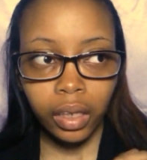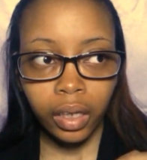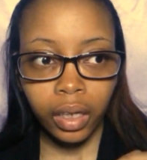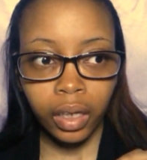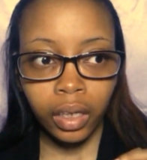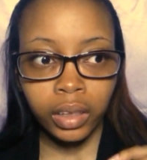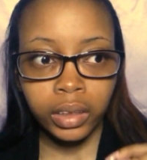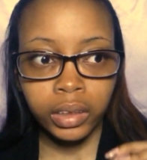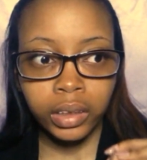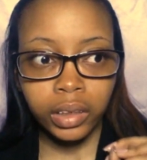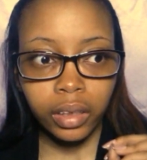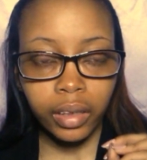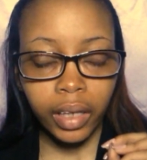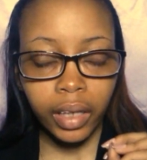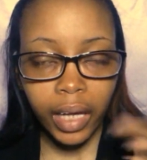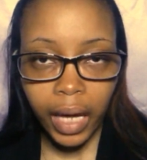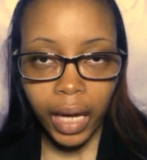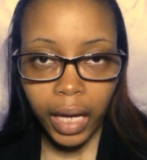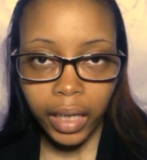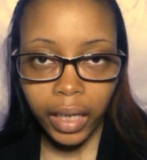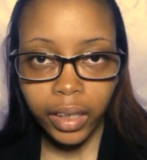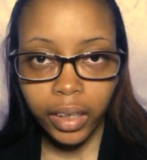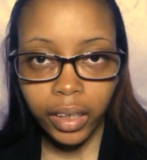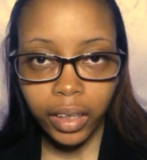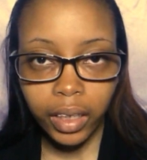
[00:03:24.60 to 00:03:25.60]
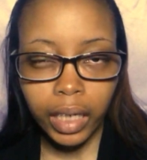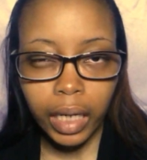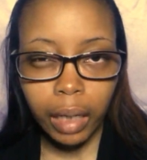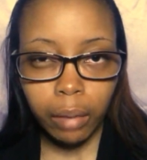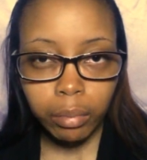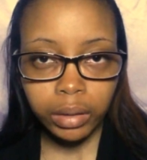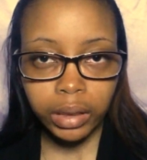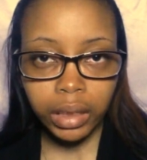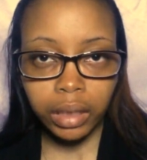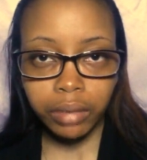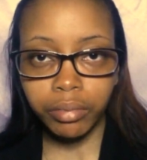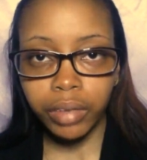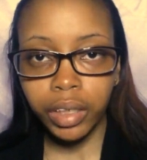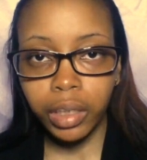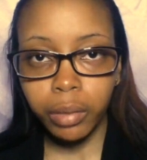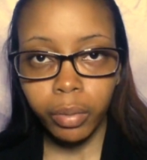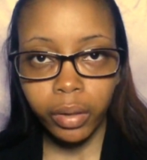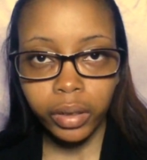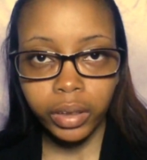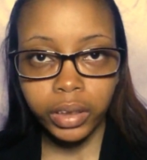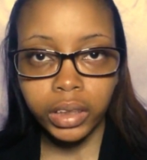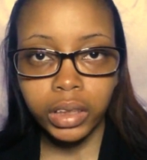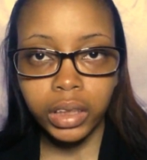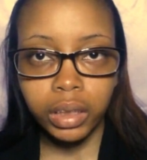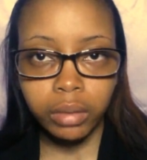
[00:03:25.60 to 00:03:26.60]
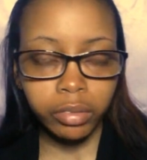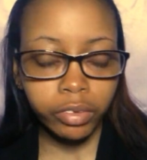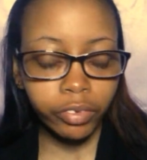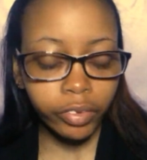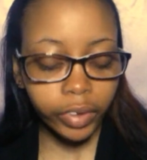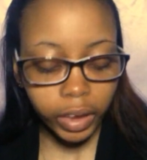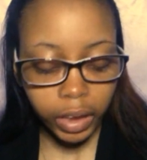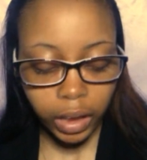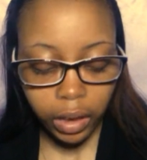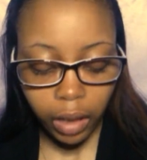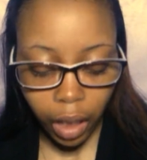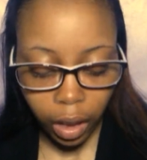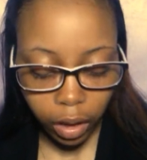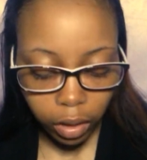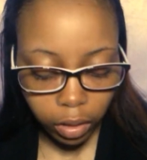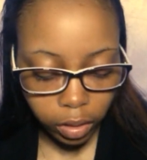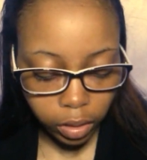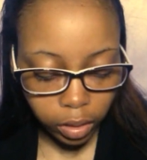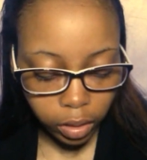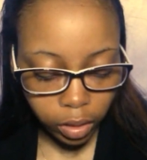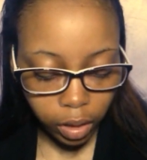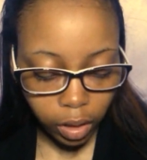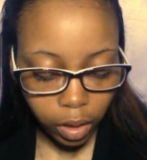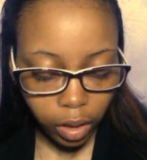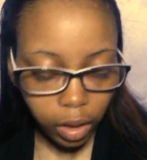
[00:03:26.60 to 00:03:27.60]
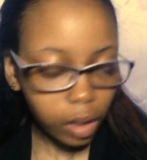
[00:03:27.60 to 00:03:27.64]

And they had it there. I was getting ready to purchase it. It was $15.